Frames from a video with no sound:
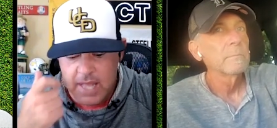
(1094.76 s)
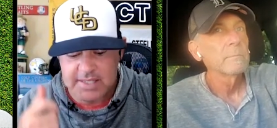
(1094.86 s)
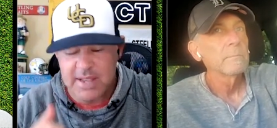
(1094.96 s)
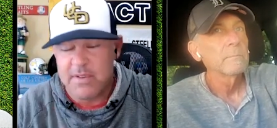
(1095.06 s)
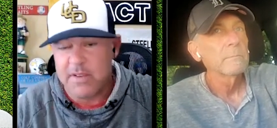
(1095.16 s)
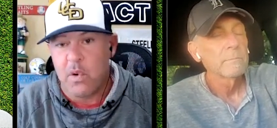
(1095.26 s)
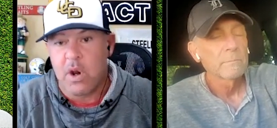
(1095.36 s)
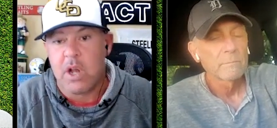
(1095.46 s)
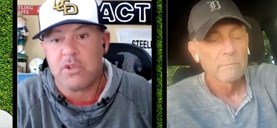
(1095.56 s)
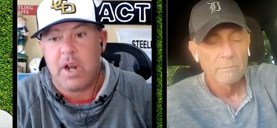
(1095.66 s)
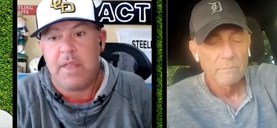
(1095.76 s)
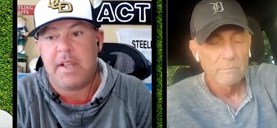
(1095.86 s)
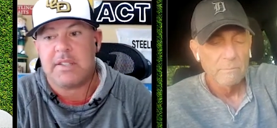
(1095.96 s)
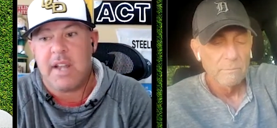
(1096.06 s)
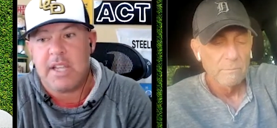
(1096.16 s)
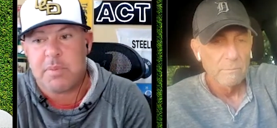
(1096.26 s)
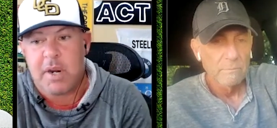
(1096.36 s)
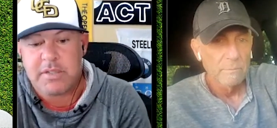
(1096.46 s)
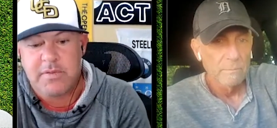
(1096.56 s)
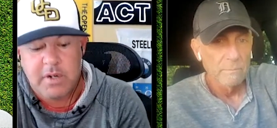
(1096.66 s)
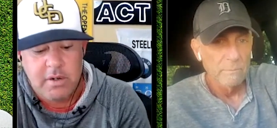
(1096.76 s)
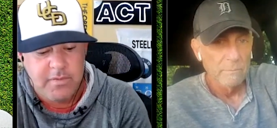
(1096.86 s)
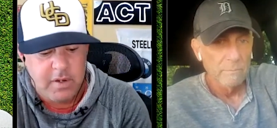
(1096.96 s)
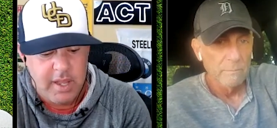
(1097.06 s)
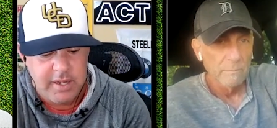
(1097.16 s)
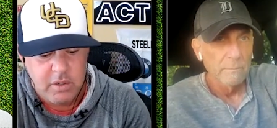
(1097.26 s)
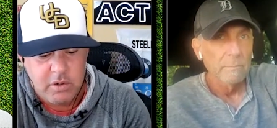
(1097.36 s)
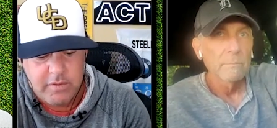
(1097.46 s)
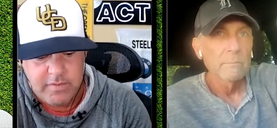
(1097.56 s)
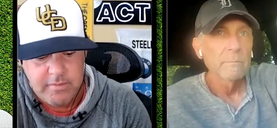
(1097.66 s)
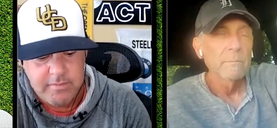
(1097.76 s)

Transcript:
Speaker 1: at 7,400, I think it's a nice price for, for Lanto Griffin.